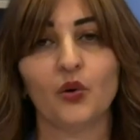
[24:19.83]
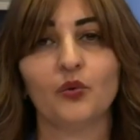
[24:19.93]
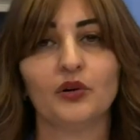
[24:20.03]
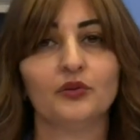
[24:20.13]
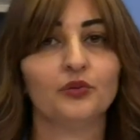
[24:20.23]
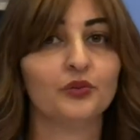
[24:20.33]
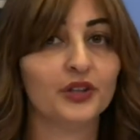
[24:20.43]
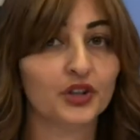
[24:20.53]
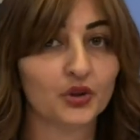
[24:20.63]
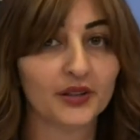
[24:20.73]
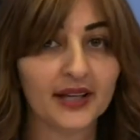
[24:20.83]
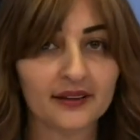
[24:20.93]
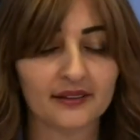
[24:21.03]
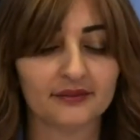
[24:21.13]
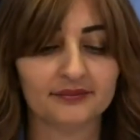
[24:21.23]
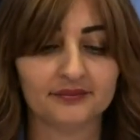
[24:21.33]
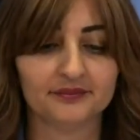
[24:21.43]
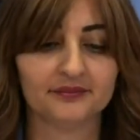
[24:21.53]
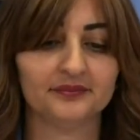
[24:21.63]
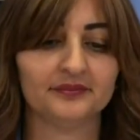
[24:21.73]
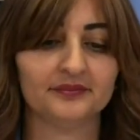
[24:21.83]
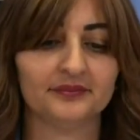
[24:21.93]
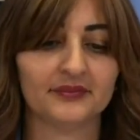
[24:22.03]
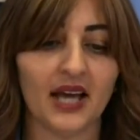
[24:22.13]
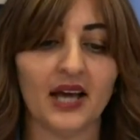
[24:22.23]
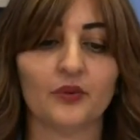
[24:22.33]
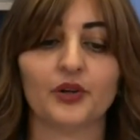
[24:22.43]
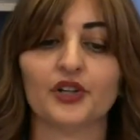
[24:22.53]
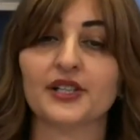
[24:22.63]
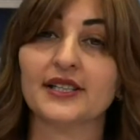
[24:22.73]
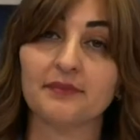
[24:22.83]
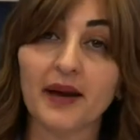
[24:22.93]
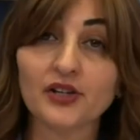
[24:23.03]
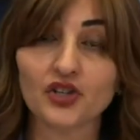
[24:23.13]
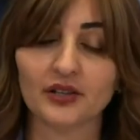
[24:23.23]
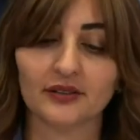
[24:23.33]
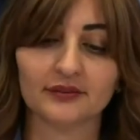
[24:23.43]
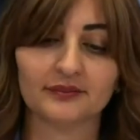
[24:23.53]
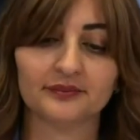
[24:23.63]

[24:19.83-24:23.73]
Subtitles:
when we're unique and we're special,